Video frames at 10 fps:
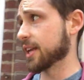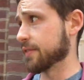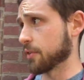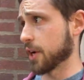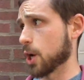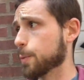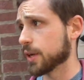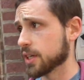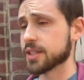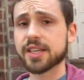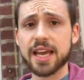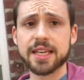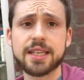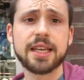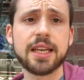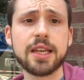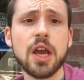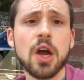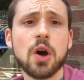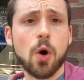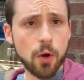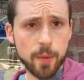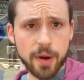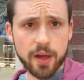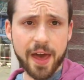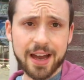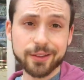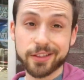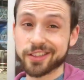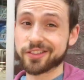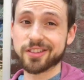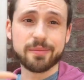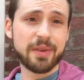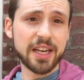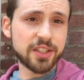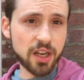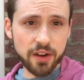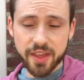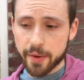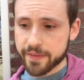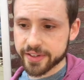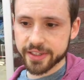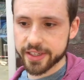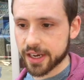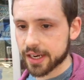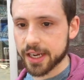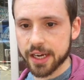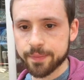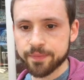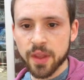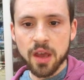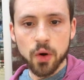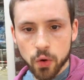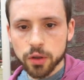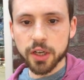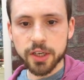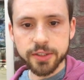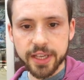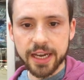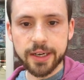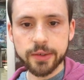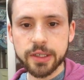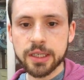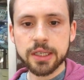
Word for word: and never reopened, and indeed, all the bathhouses, such as the Mineshaft that we visited earlier, all closed down.